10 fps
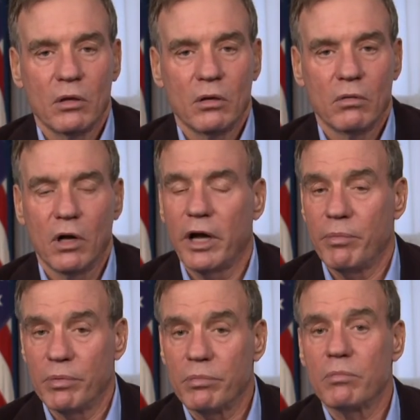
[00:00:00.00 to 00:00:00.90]
Well,
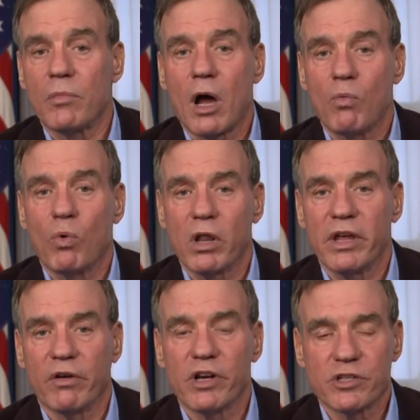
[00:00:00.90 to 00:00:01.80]
i one of the
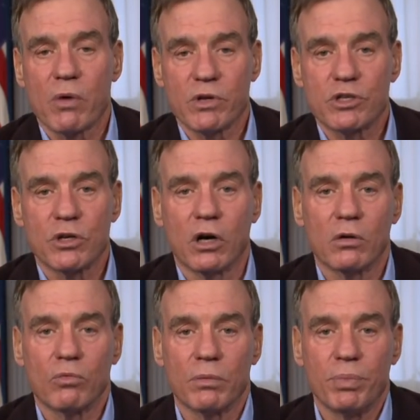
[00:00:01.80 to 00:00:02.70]
areas I would start
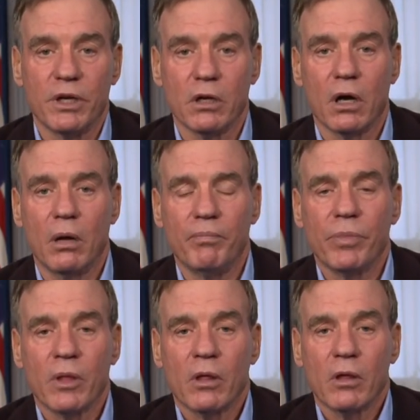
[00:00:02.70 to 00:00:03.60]
would be um,
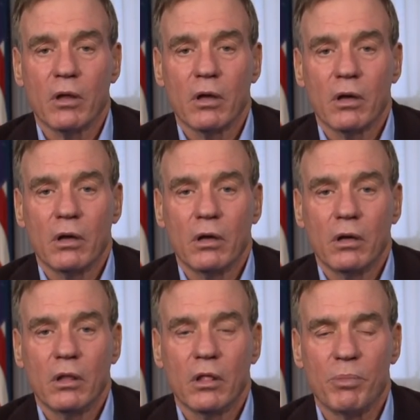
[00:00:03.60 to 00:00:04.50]

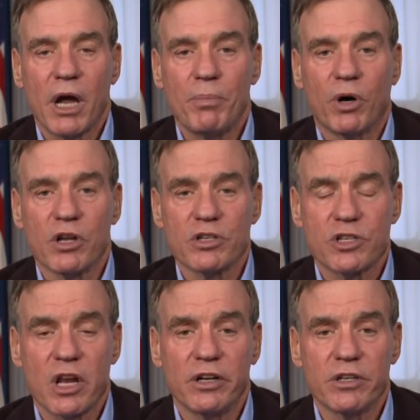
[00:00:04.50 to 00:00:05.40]
the bipartisan
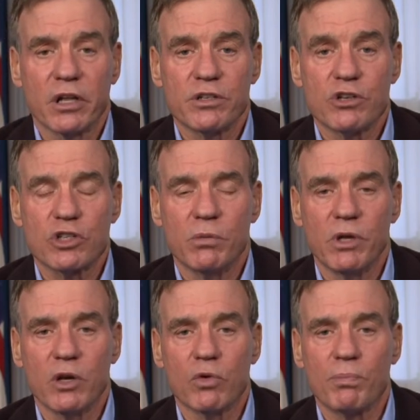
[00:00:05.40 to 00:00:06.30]
Senate Intelligence
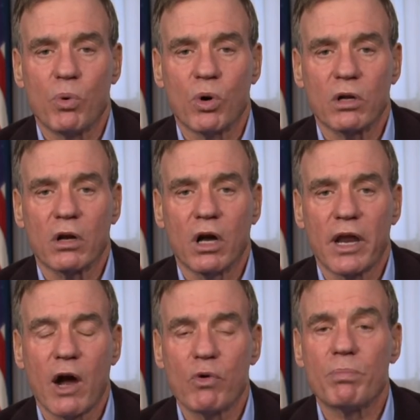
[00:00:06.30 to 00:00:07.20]
Committee report on
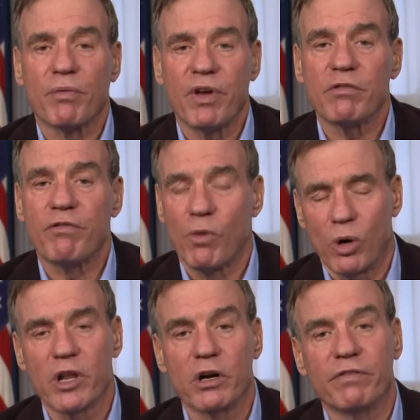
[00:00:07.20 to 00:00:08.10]
how we prevent
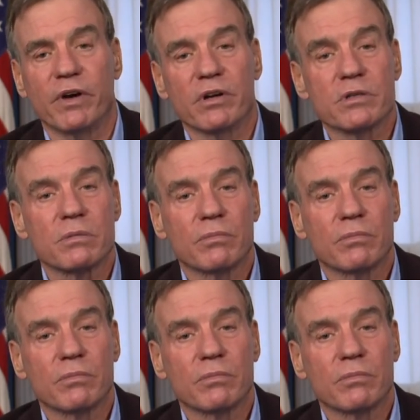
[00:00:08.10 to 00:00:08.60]
foreign interference.